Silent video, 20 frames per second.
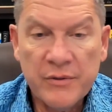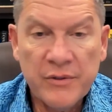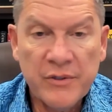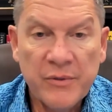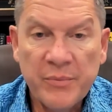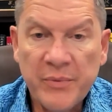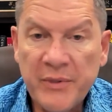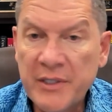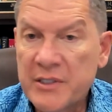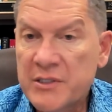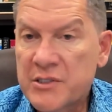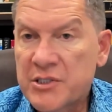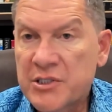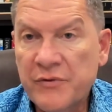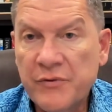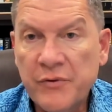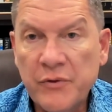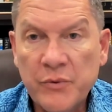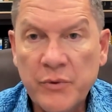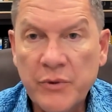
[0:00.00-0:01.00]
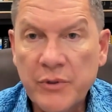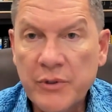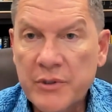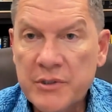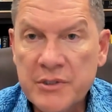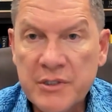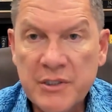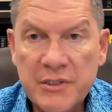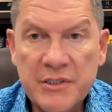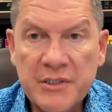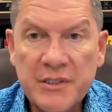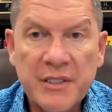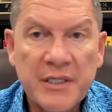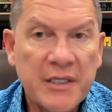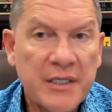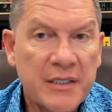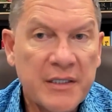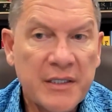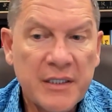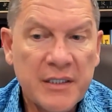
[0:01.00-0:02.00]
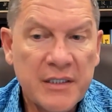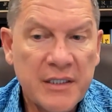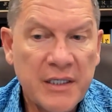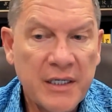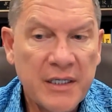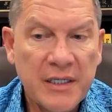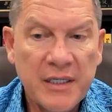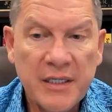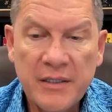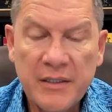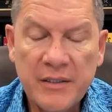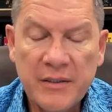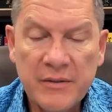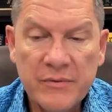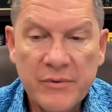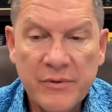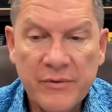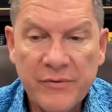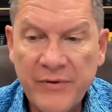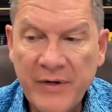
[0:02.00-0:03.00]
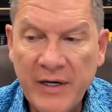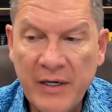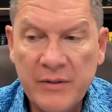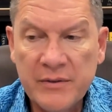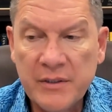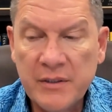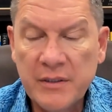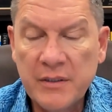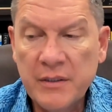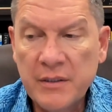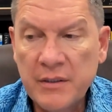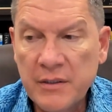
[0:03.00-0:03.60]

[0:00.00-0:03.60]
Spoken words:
They've been at civil war since the day they were founded,